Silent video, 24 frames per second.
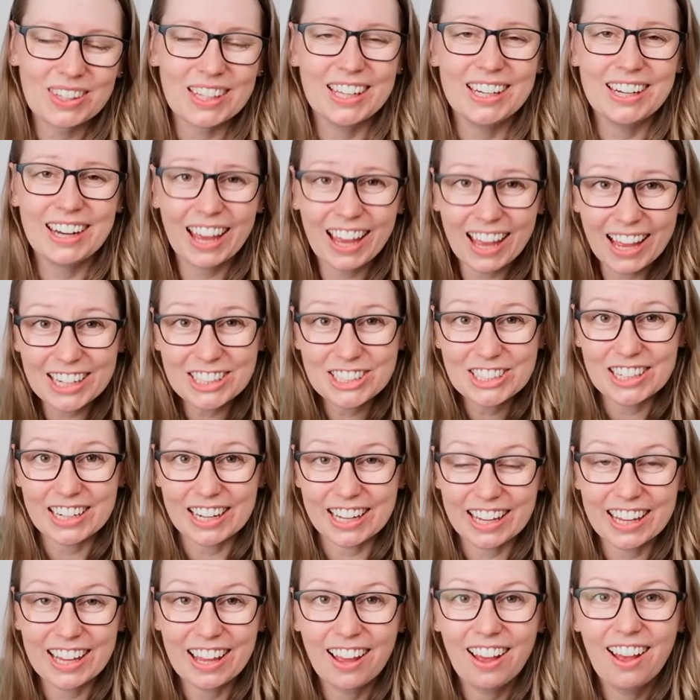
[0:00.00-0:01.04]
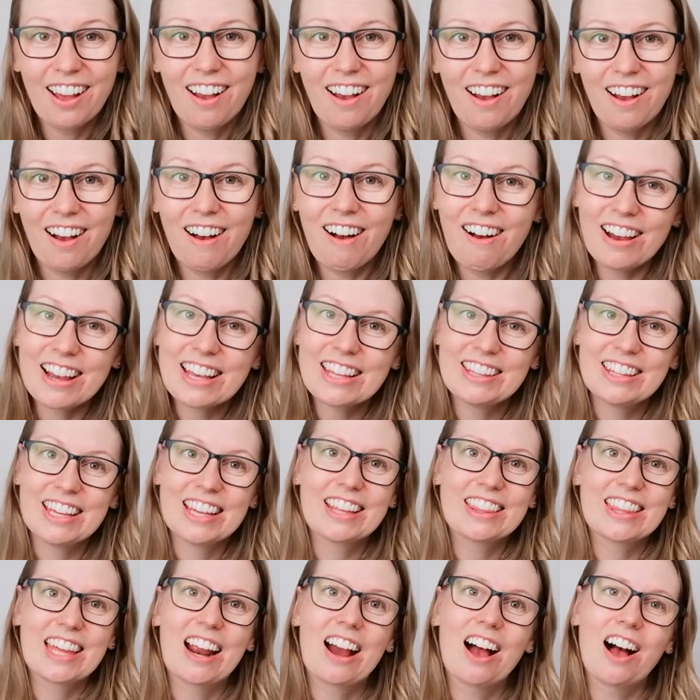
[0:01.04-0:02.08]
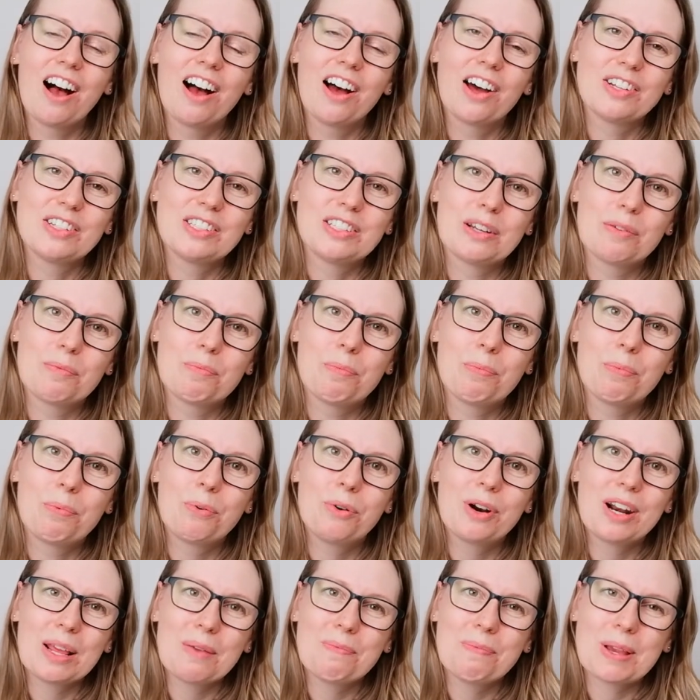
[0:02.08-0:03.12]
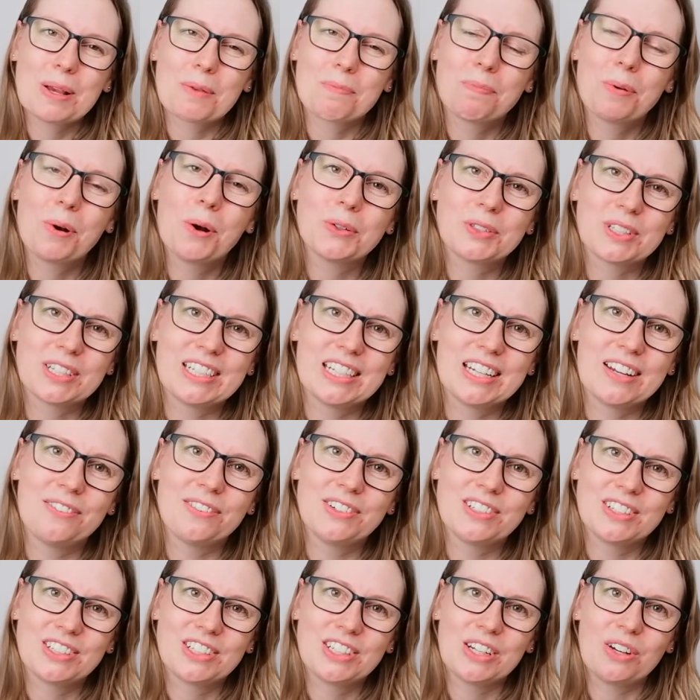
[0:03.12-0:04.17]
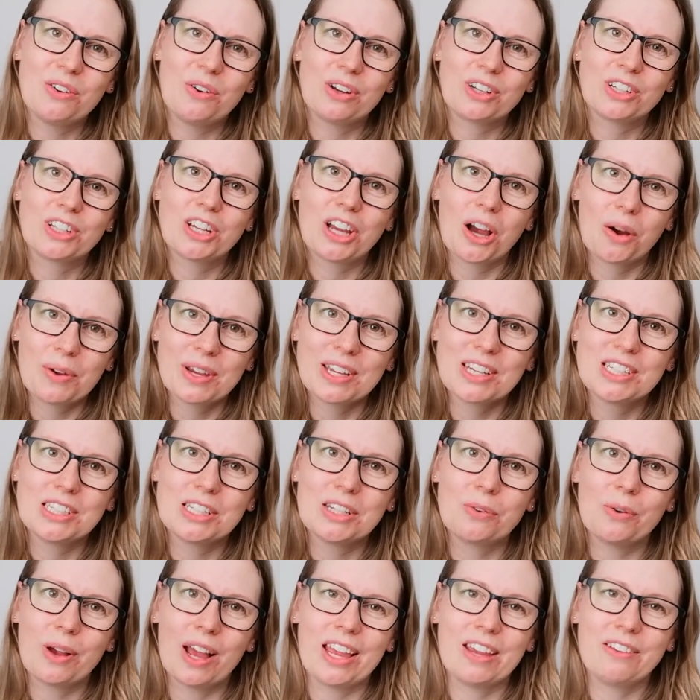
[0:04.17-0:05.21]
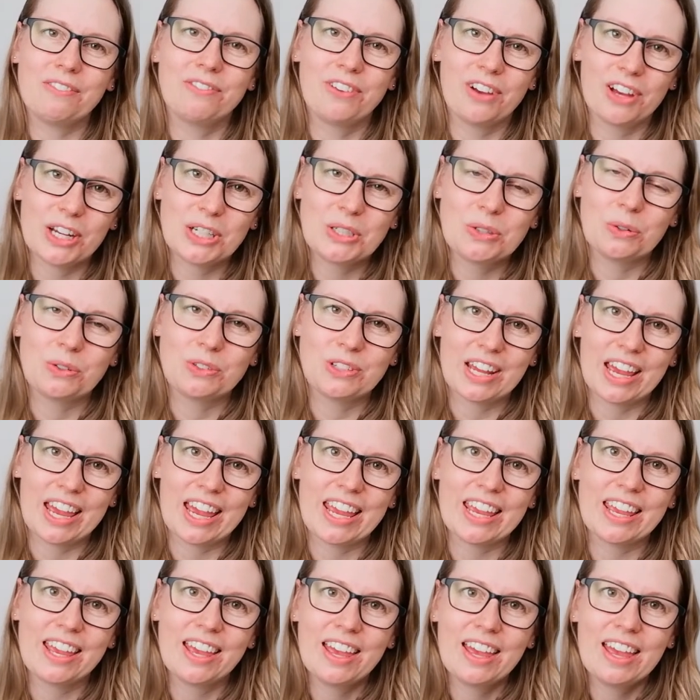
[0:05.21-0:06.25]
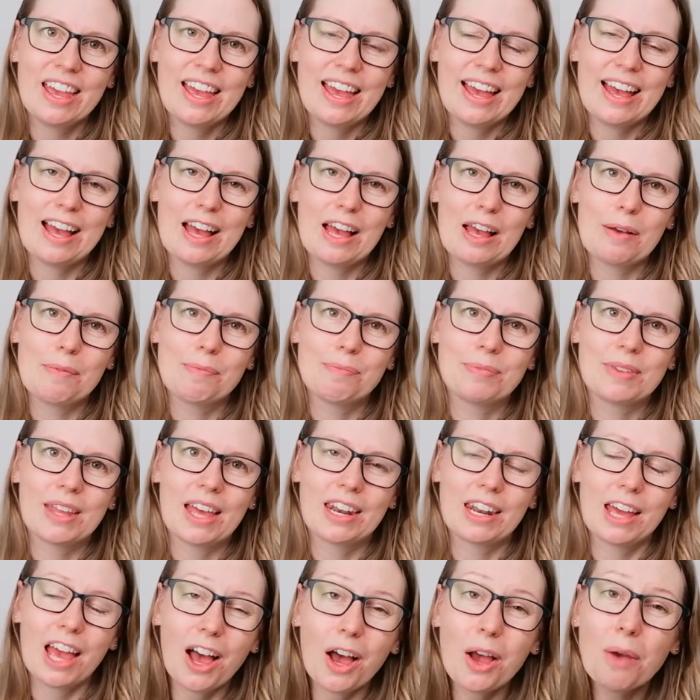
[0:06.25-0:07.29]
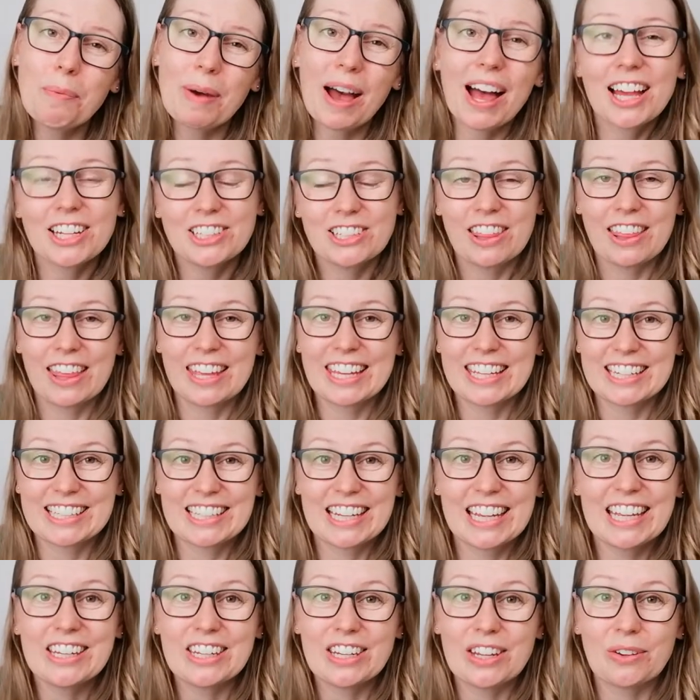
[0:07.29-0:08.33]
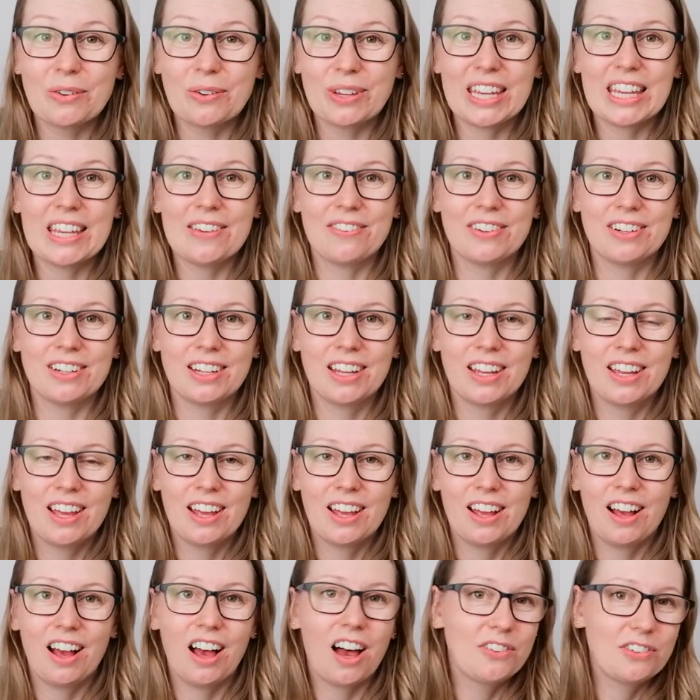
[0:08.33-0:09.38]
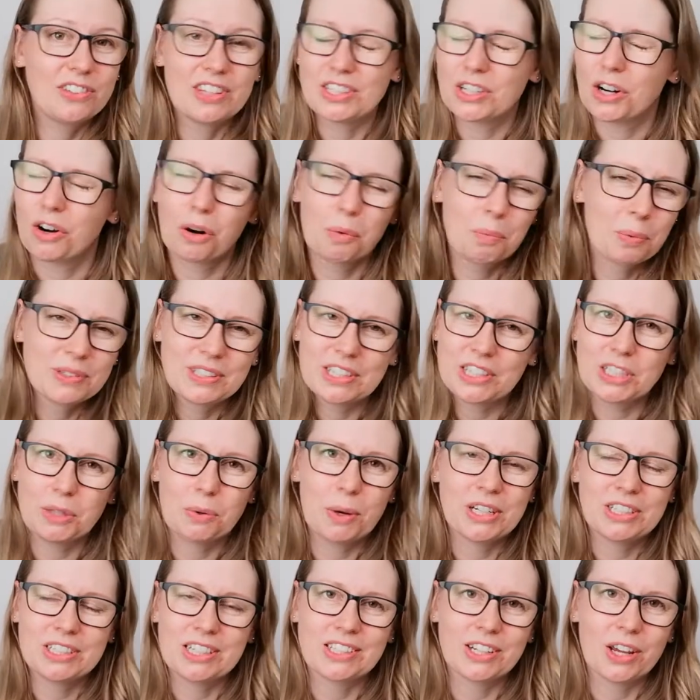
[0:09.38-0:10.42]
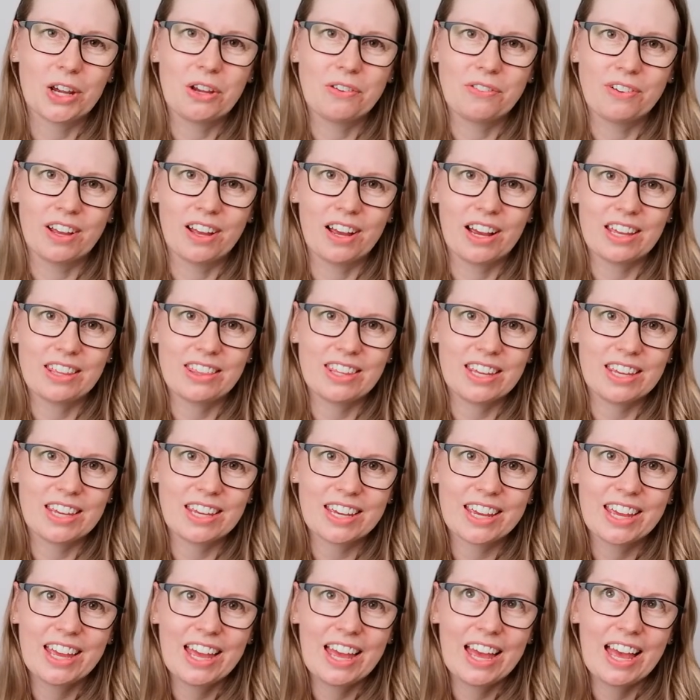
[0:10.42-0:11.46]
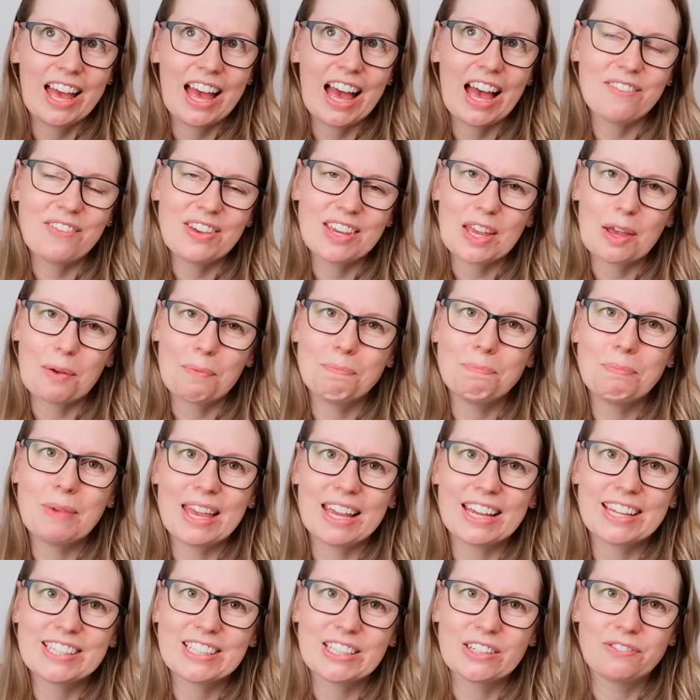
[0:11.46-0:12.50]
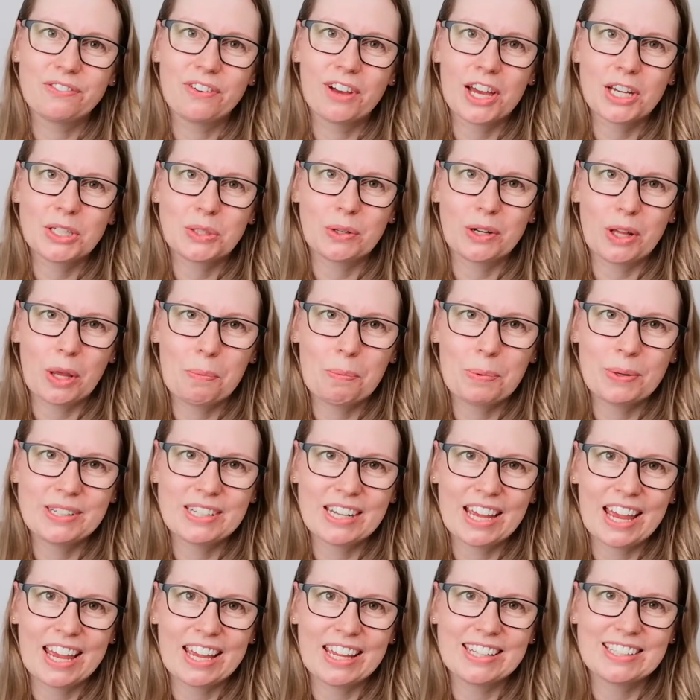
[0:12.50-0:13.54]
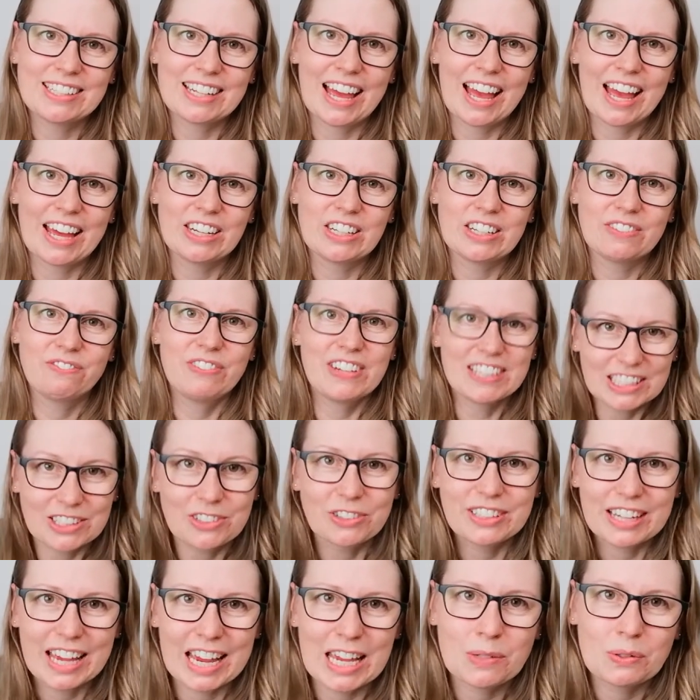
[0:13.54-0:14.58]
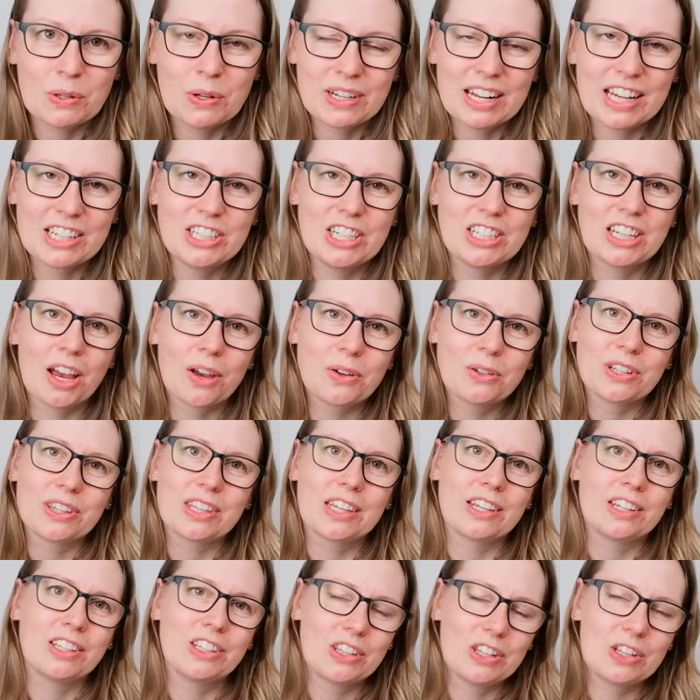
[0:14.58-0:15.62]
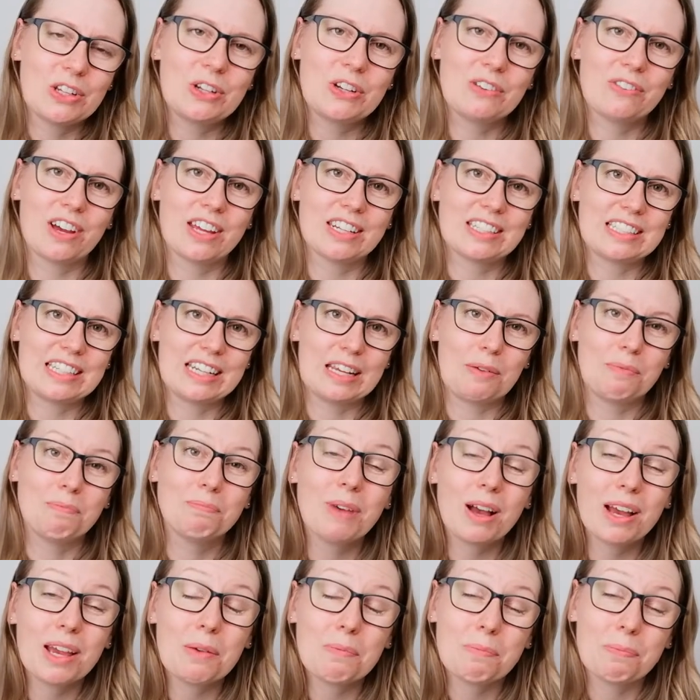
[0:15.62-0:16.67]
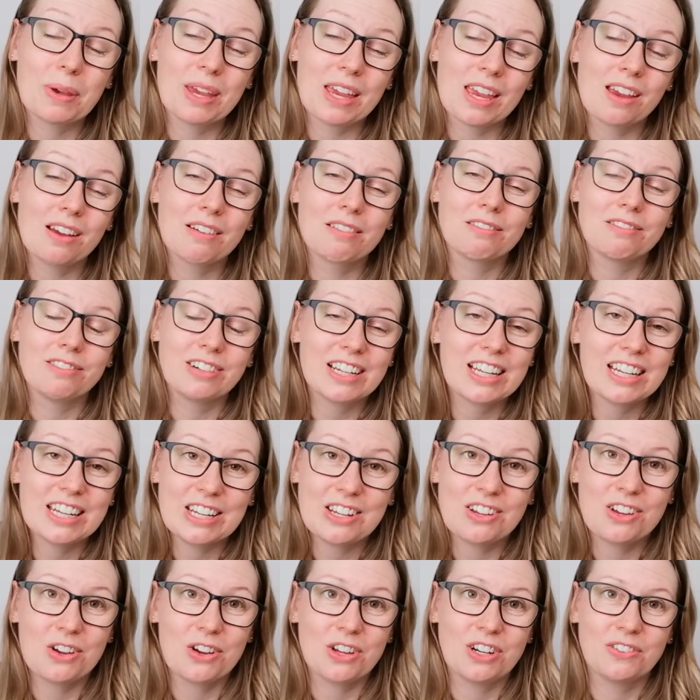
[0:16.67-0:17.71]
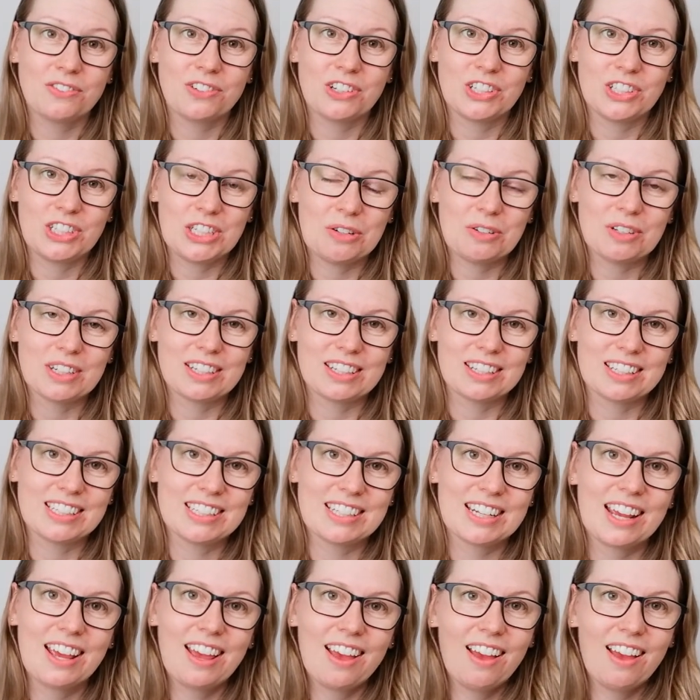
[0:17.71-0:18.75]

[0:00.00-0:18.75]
And actually, I think there are some pretty big positives to going to a virtual day. And I hope actually they continue even after this horrible situation is over. I think having a mix of virtual open days and physical days where you can actually go to the university might be really good for students.